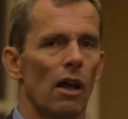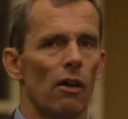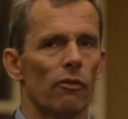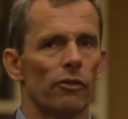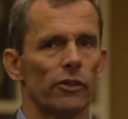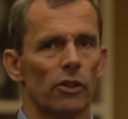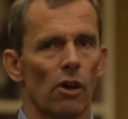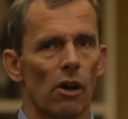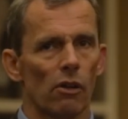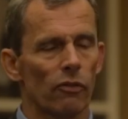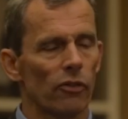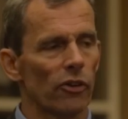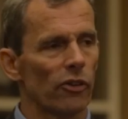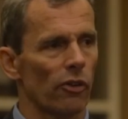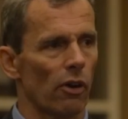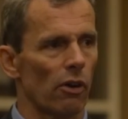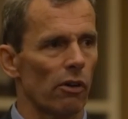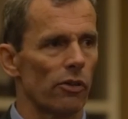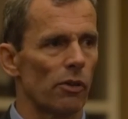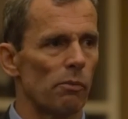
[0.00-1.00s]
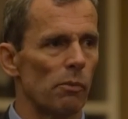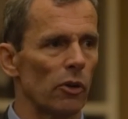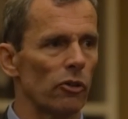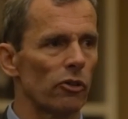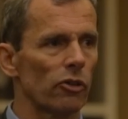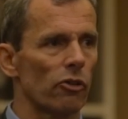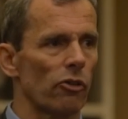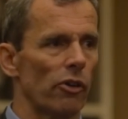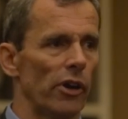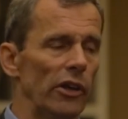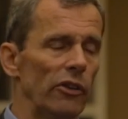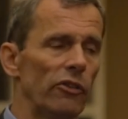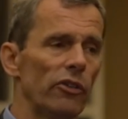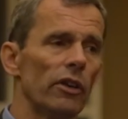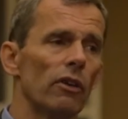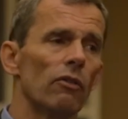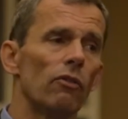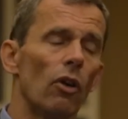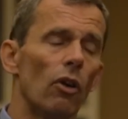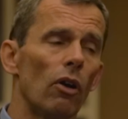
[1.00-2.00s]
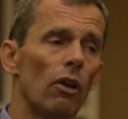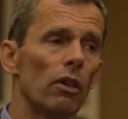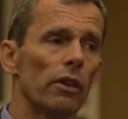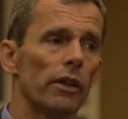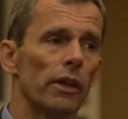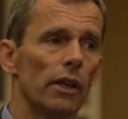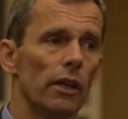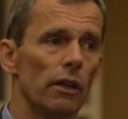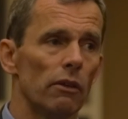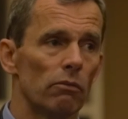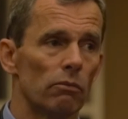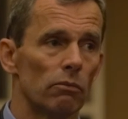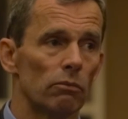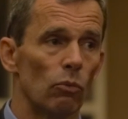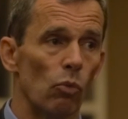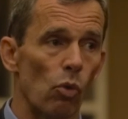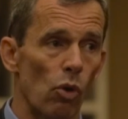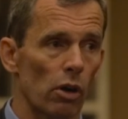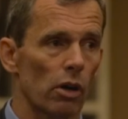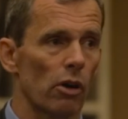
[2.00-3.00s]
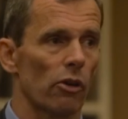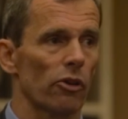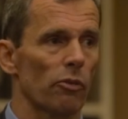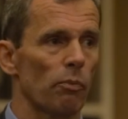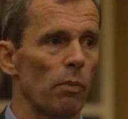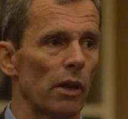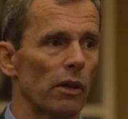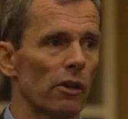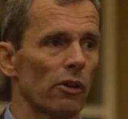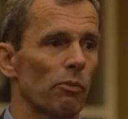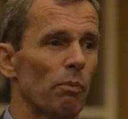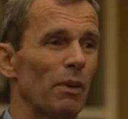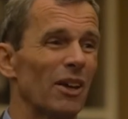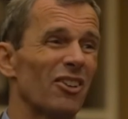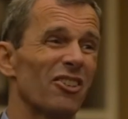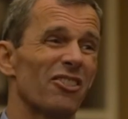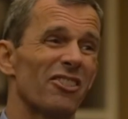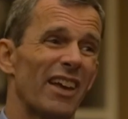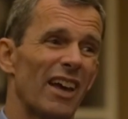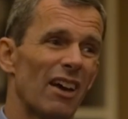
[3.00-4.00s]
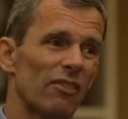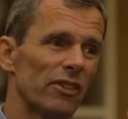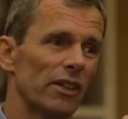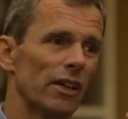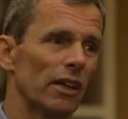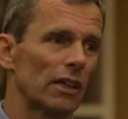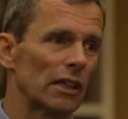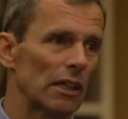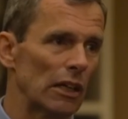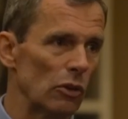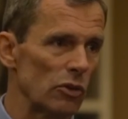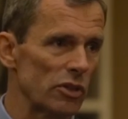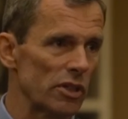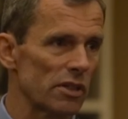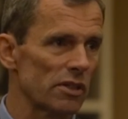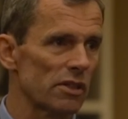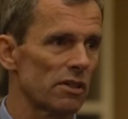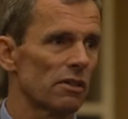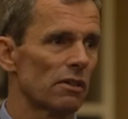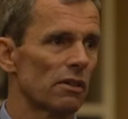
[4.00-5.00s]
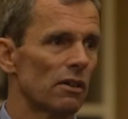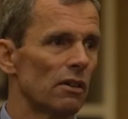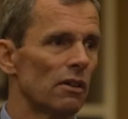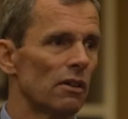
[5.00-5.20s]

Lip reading: Photographers are the most crazy of all the war correspondents, because they have to get closest.